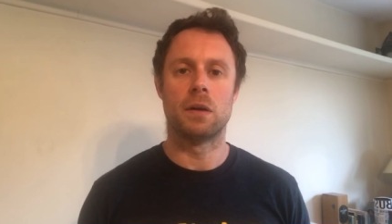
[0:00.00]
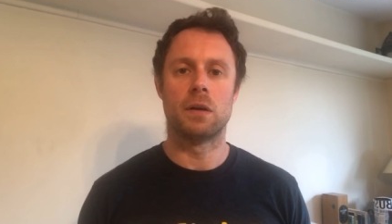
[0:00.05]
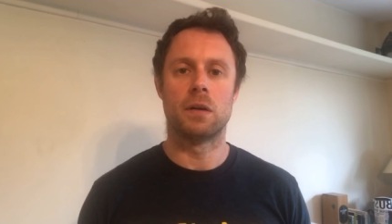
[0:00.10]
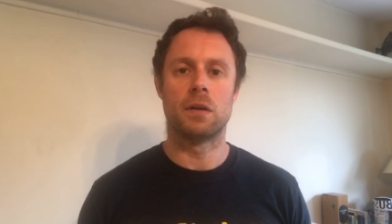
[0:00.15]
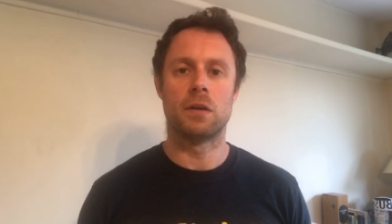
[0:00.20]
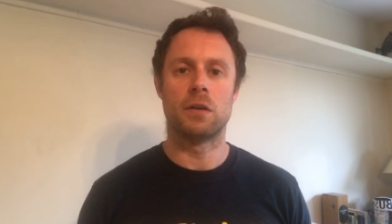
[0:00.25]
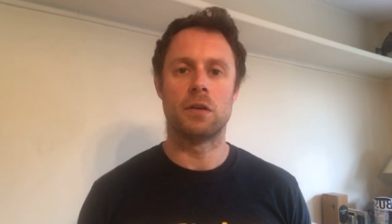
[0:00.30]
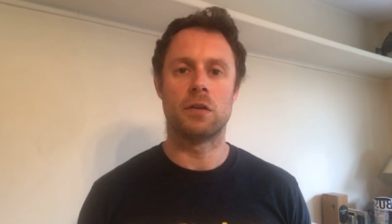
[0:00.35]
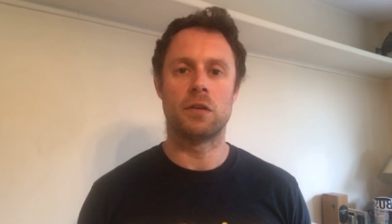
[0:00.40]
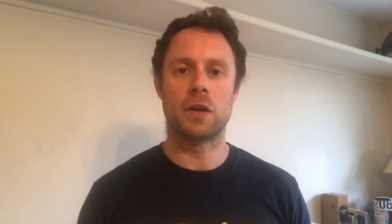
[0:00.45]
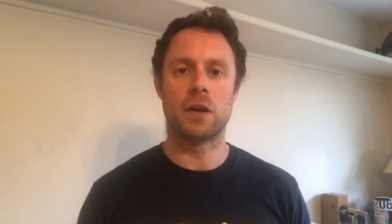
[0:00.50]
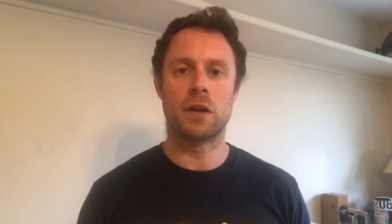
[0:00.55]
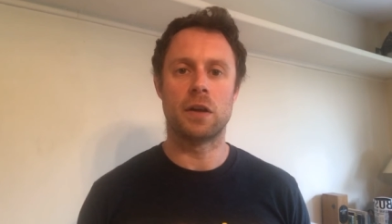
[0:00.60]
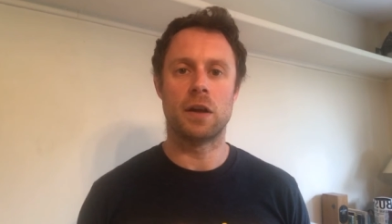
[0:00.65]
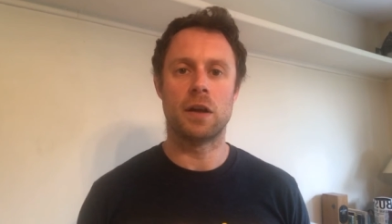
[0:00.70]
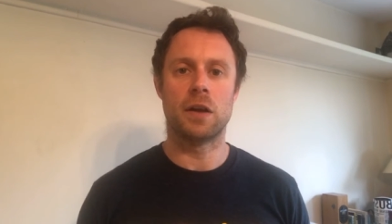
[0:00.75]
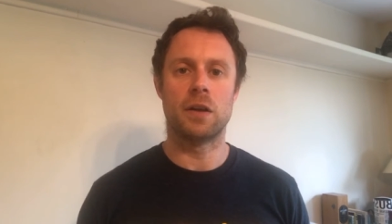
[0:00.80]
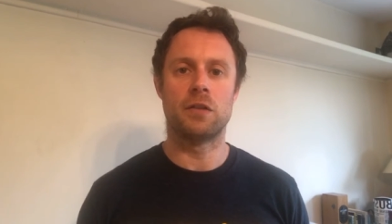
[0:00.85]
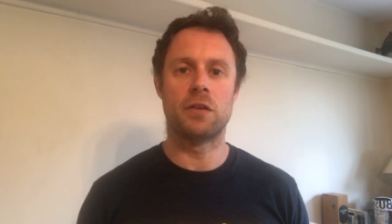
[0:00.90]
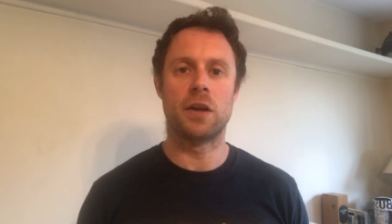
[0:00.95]
Just
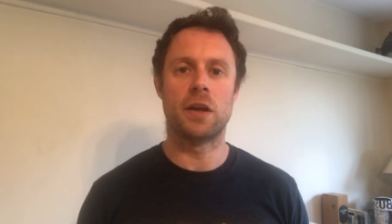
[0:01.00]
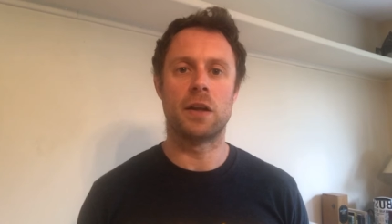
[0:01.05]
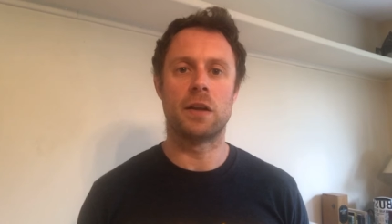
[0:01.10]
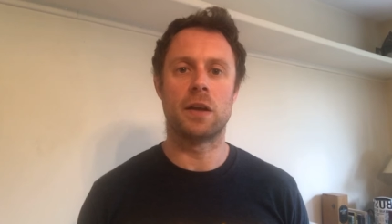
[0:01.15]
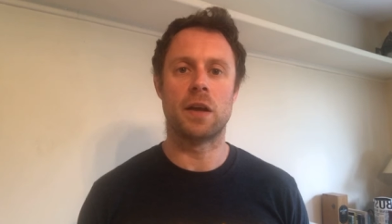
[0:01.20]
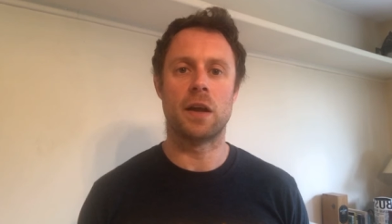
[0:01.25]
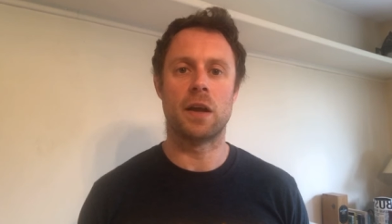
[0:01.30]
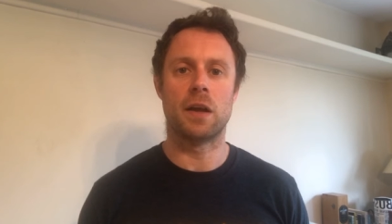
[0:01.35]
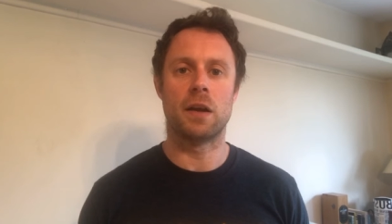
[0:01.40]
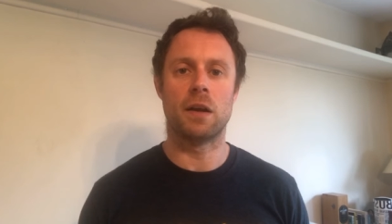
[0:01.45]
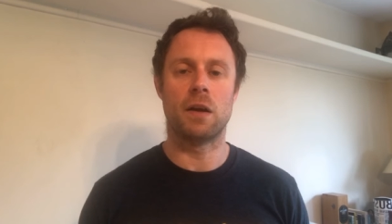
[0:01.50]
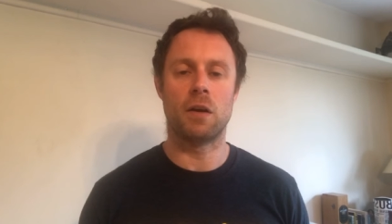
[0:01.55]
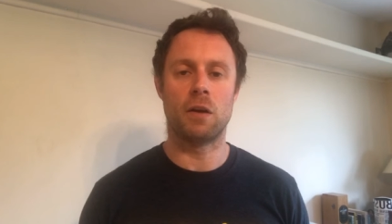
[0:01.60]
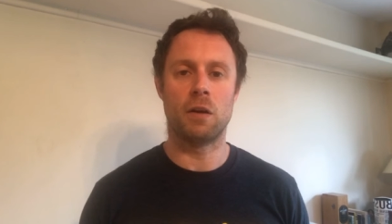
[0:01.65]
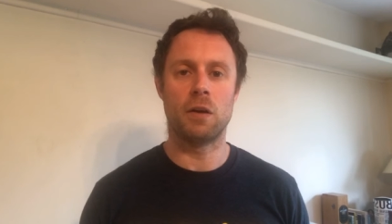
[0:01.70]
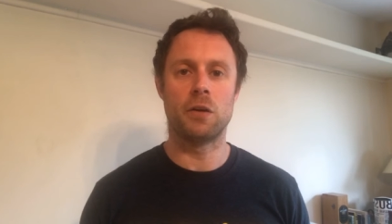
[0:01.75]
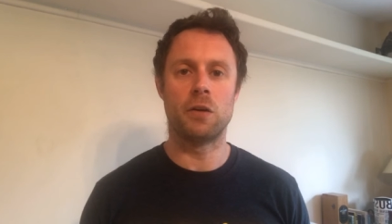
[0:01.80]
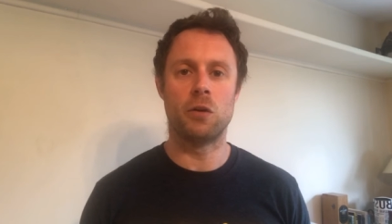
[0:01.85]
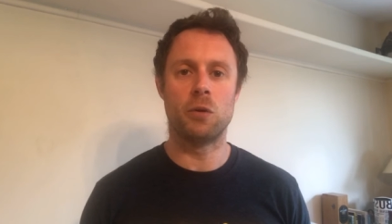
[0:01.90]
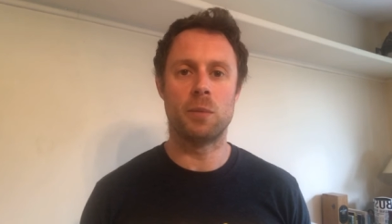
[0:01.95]
acknowledging that all
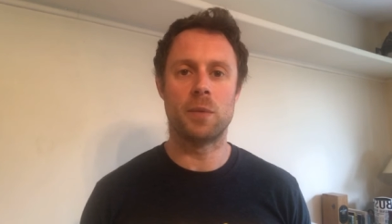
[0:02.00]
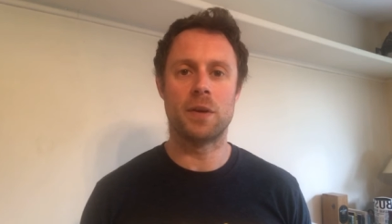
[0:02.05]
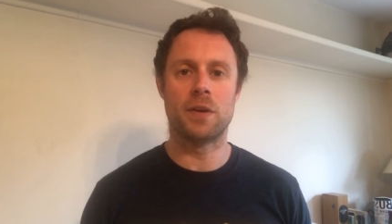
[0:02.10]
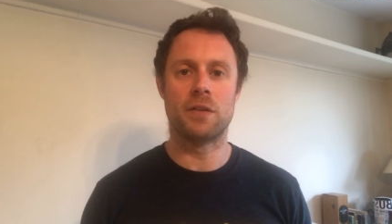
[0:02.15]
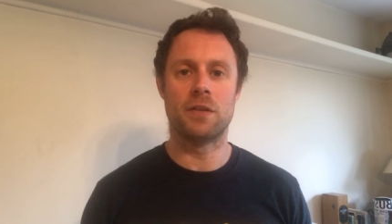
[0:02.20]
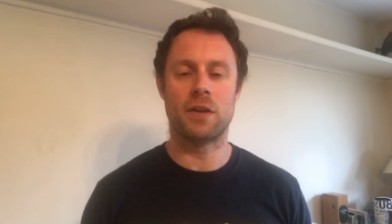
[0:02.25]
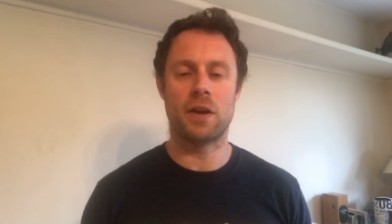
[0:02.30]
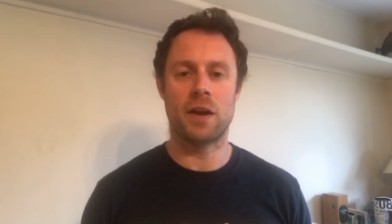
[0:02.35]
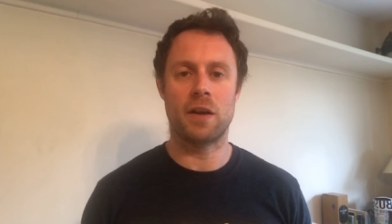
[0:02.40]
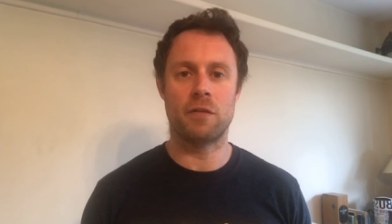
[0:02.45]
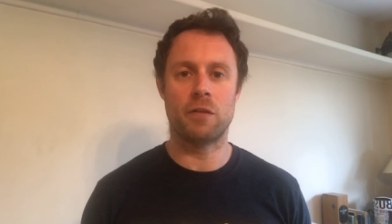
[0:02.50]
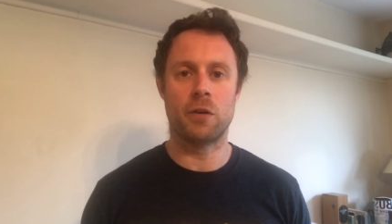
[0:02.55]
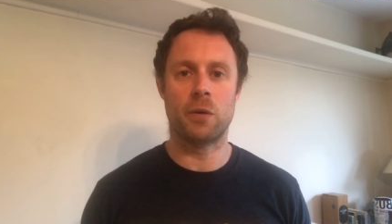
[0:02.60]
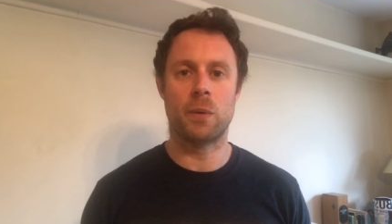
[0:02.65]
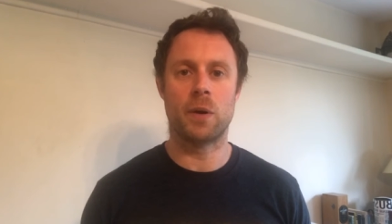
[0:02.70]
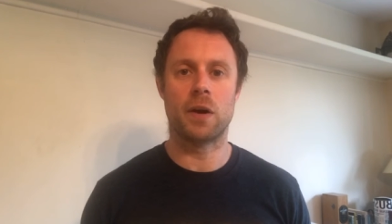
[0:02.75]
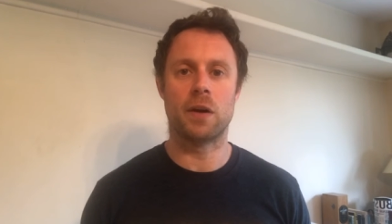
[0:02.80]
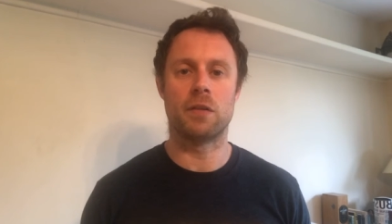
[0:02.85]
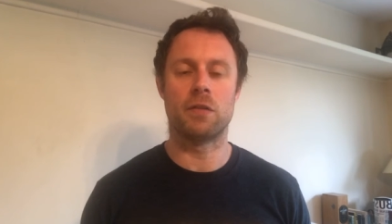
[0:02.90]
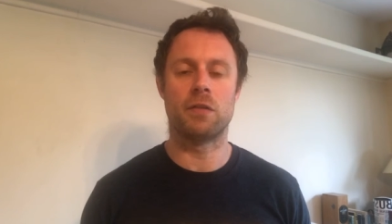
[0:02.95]
humans
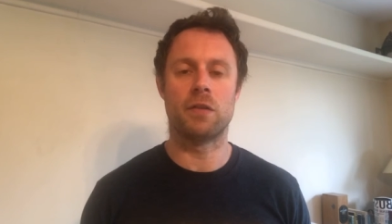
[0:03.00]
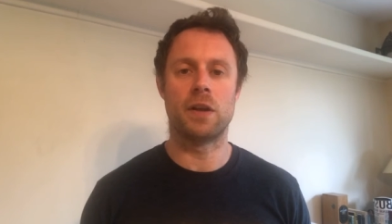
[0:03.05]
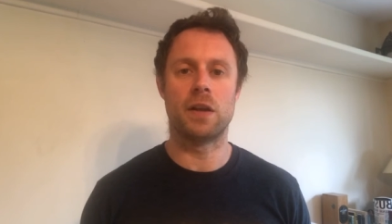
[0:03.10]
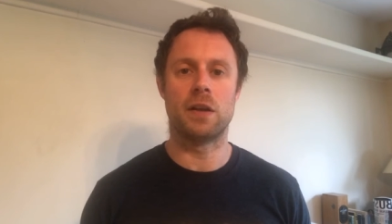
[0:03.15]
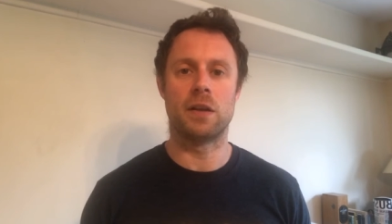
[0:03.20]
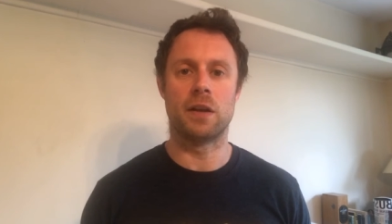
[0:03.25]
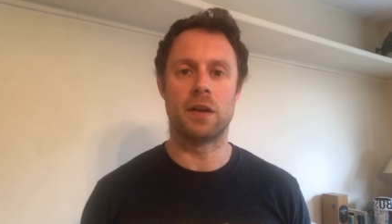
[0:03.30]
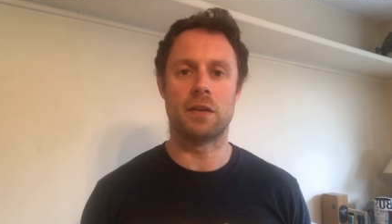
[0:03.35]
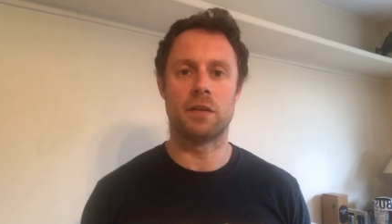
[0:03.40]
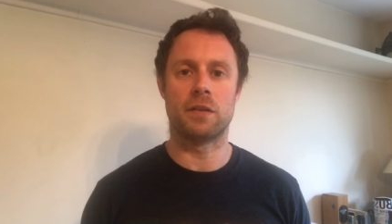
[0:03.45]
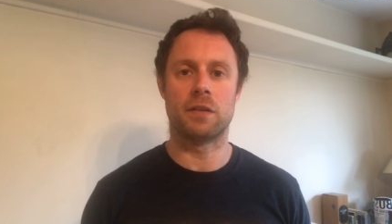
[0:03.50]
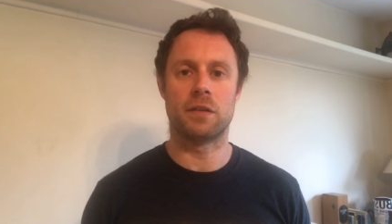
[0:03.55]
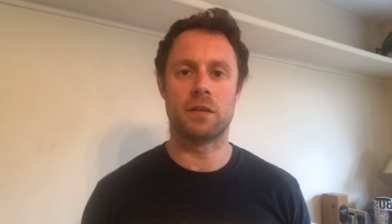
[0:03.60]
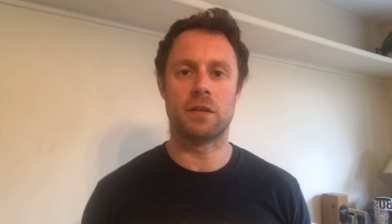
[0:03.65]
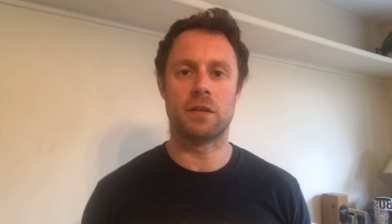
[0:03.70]
everywhere feel this.